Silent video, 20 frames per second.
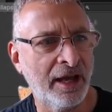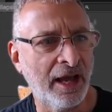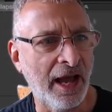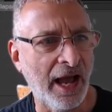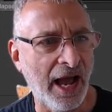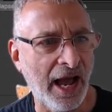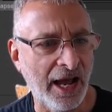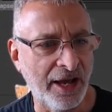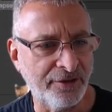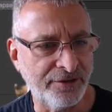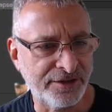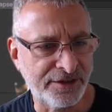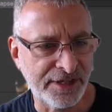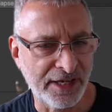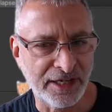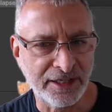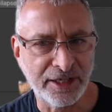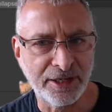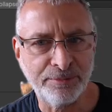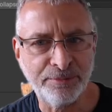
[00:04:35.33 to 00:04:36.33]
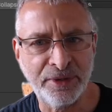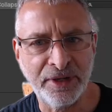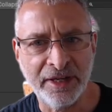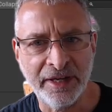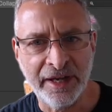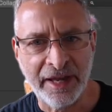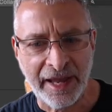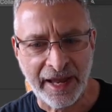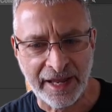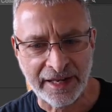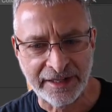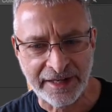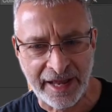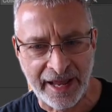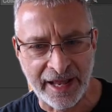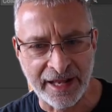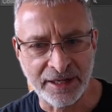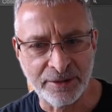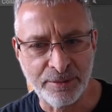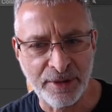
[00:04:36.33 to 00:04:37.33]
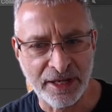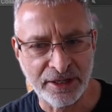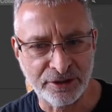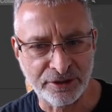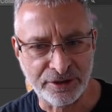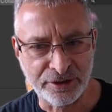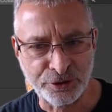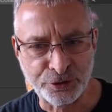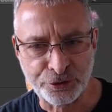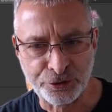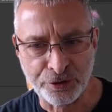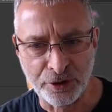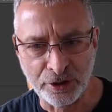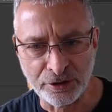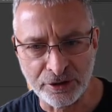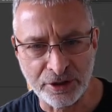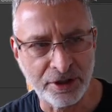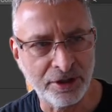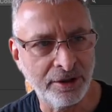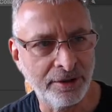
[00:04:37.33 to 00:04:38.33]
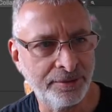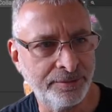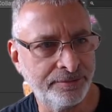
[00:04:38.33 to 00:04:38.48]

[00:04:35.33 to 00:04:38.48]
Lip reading: I've set up an animator controller.